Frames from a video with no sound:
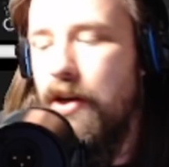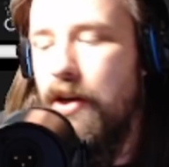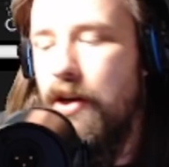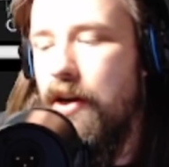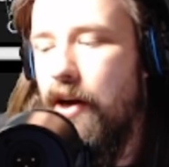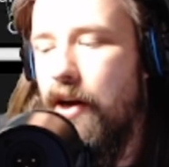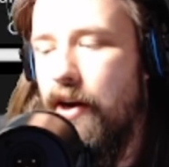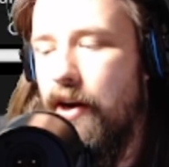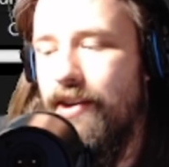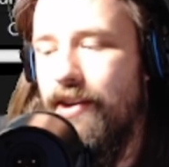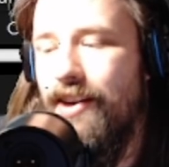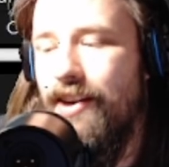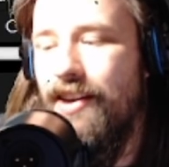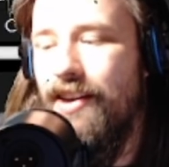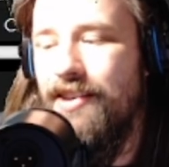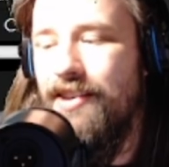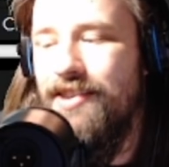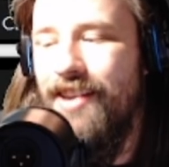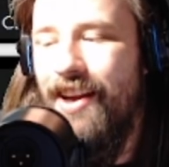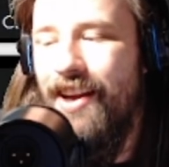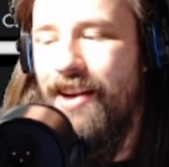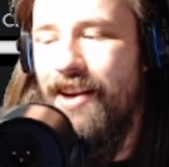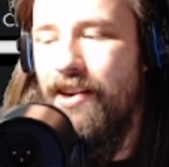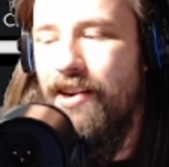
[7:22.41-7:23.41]
I think
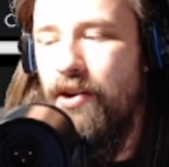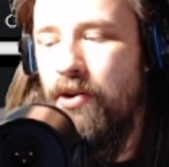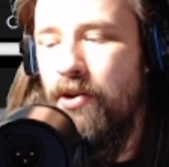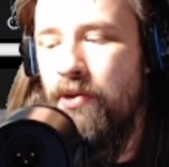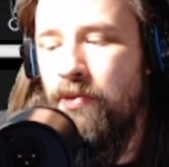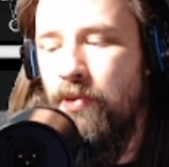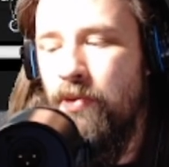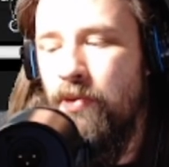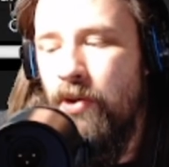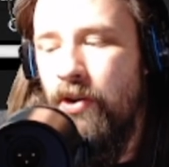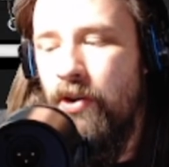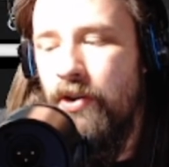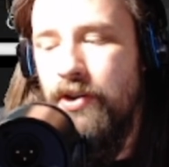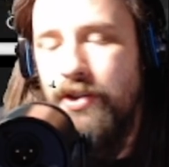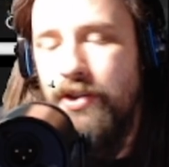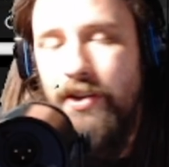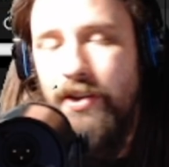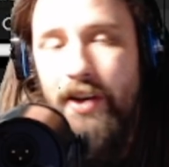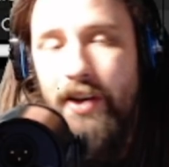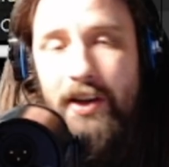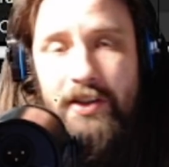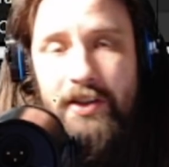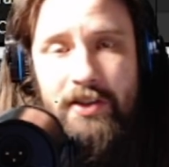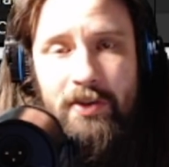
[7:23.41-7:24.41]
attack overall is a
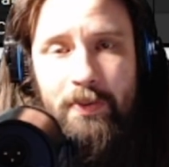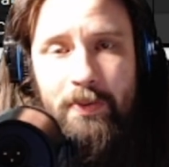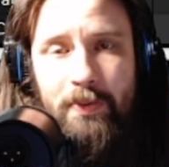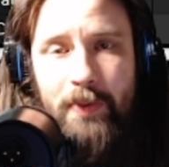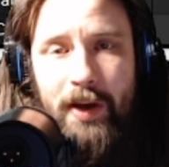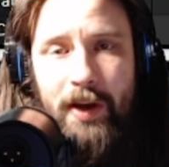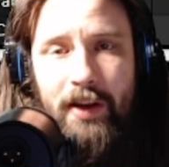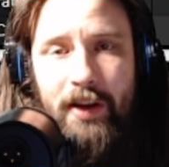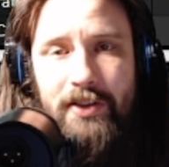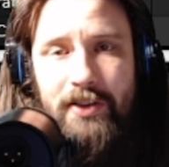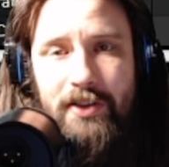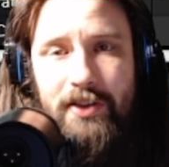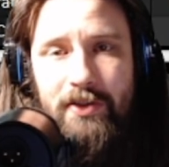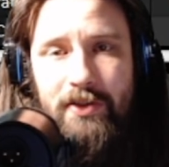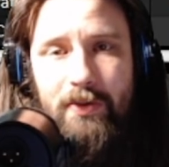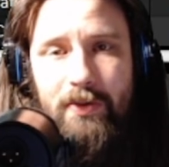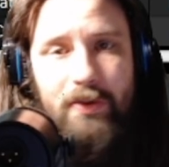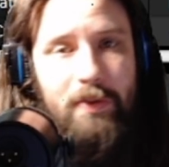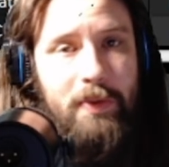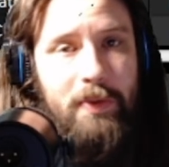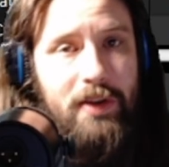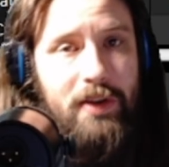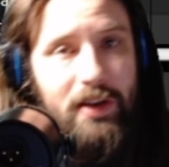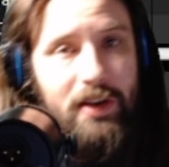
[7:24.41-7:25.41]
nice little balance that's
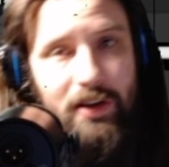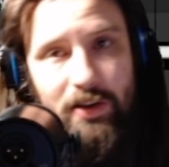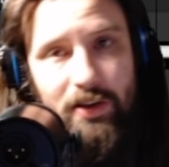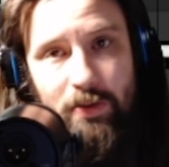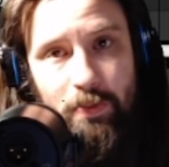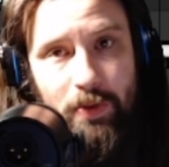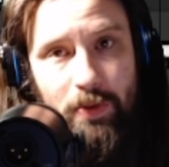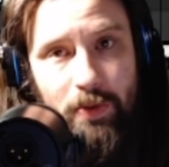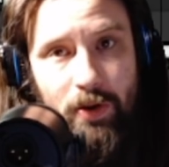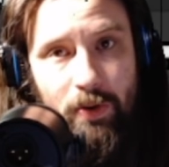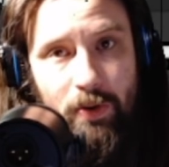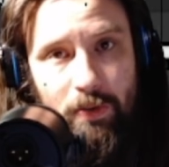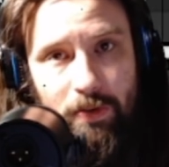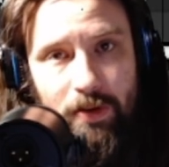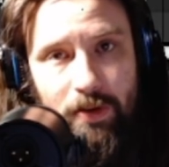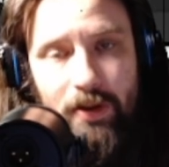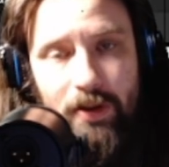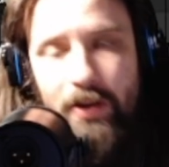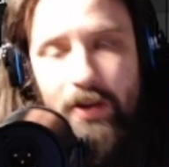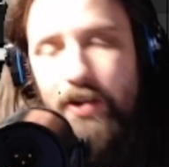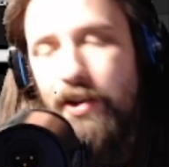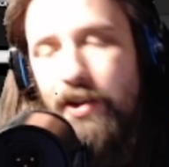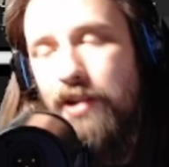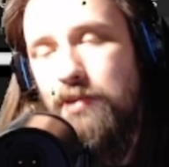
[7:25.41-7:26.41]
going to be getting you both.
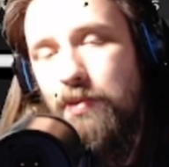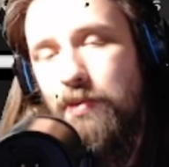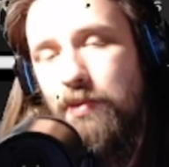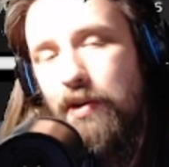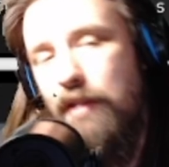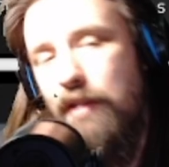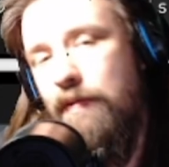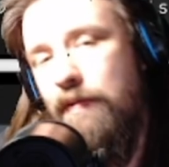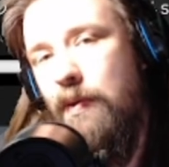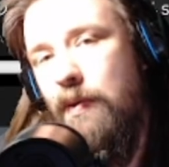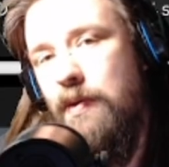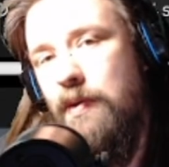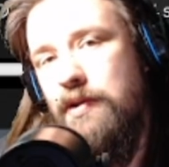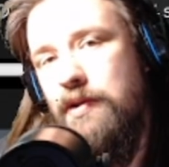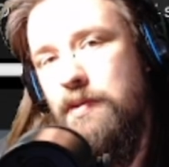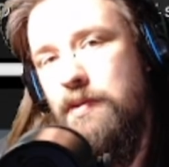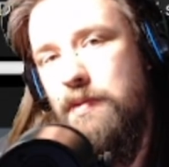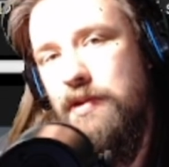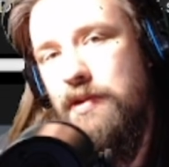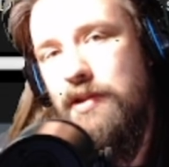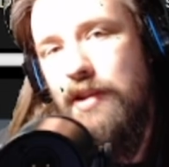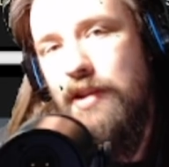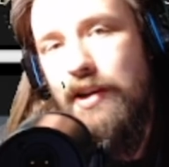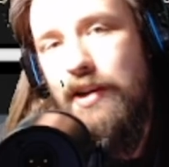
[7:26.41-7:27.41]
That's why I've always
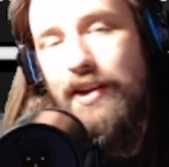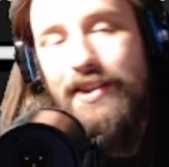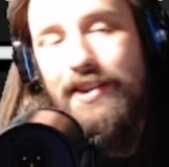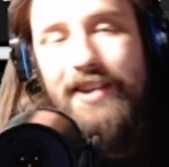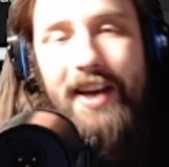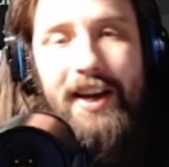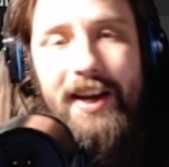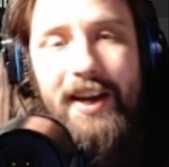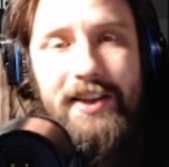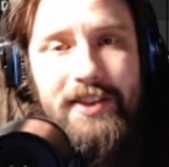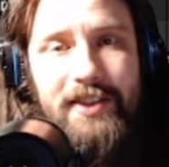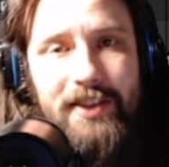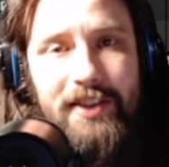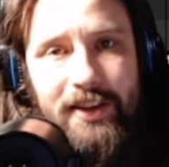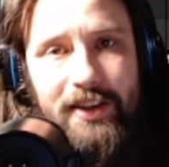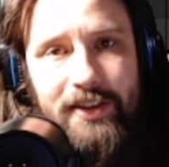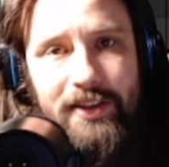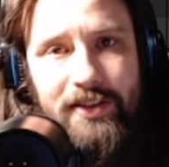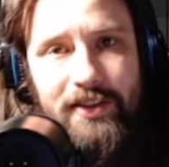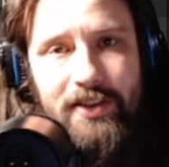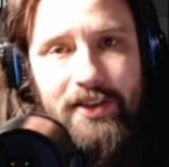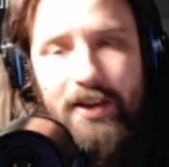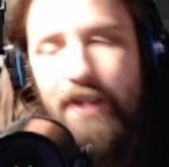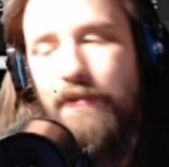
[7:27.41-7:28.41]
been saying attack
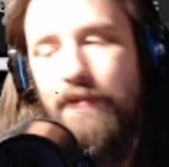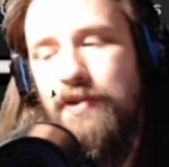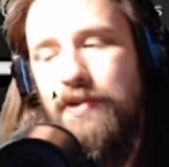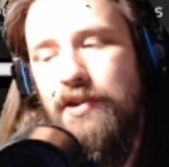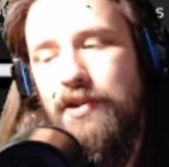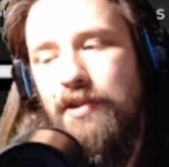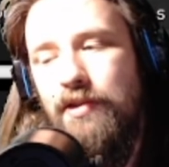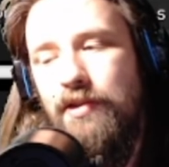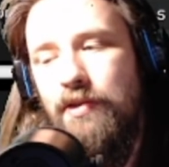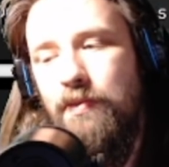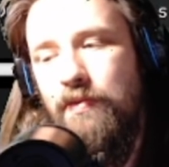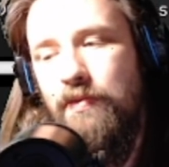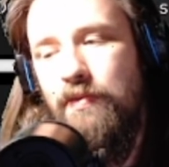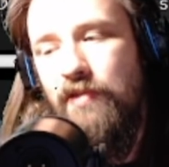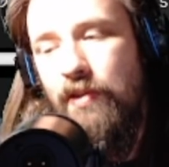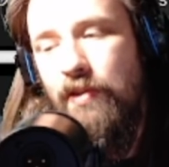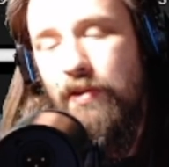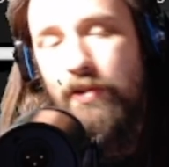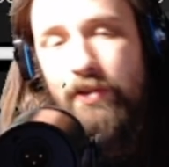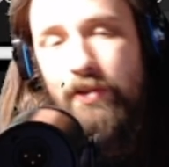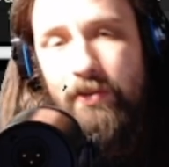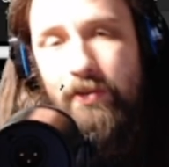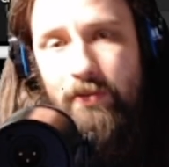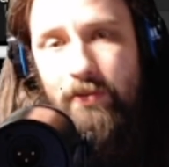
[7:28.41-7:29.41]
sans. Obviously, you're going to
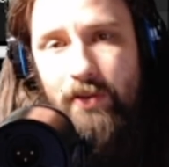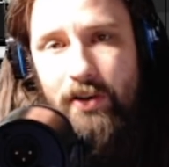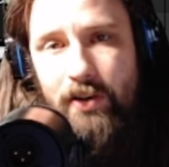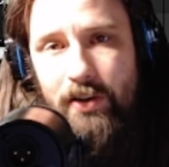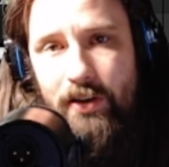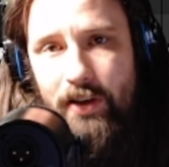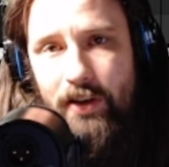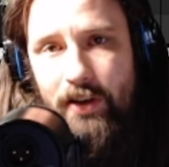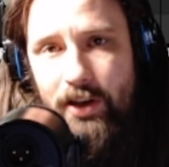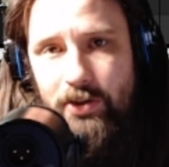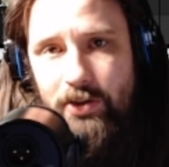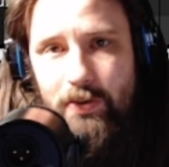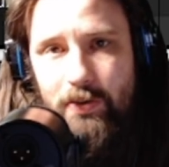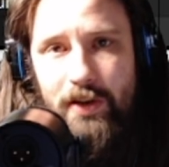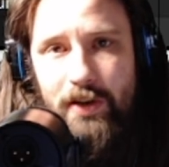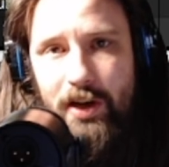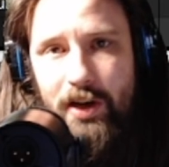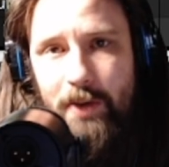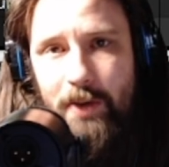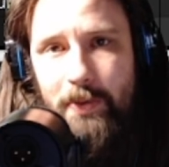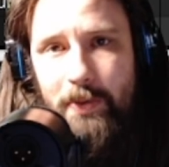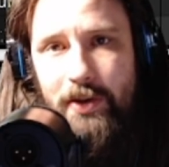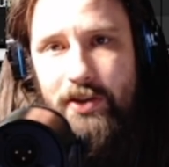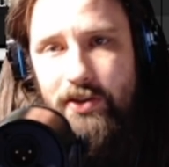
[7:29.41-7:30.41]
run an Electro
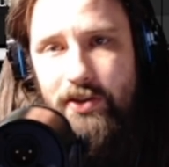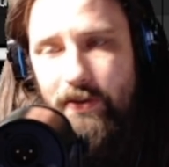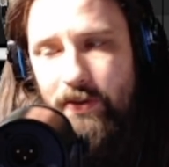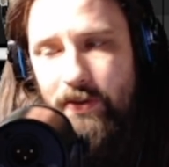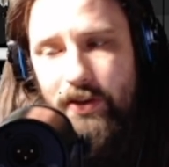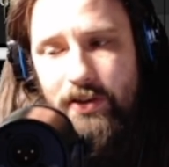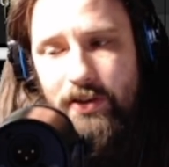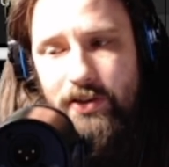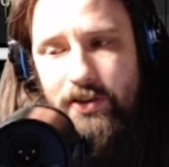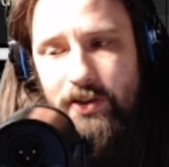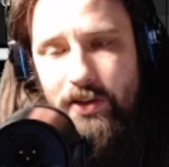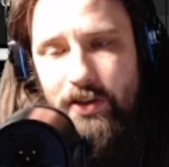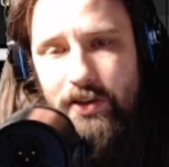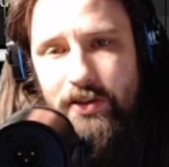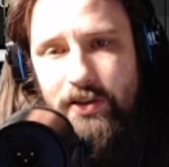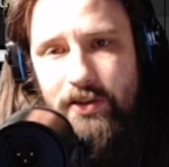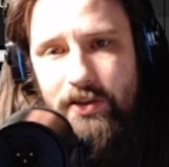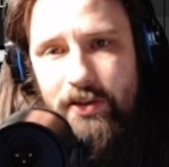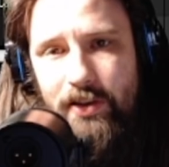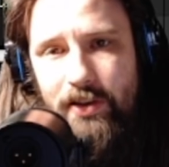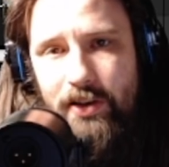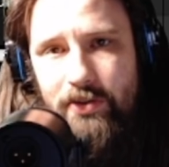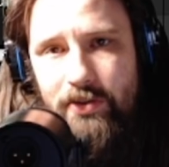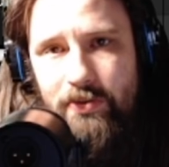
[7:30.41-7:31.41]
Goblet because everything she does
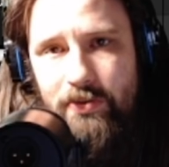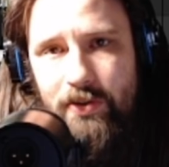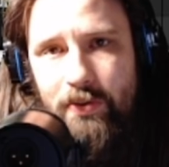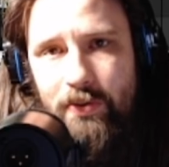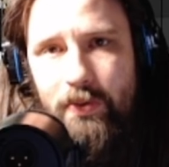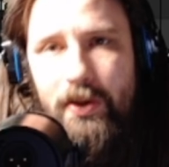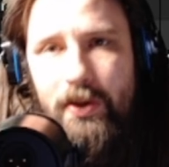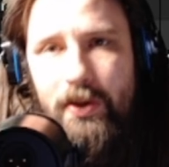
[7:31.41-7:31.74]
is Electro,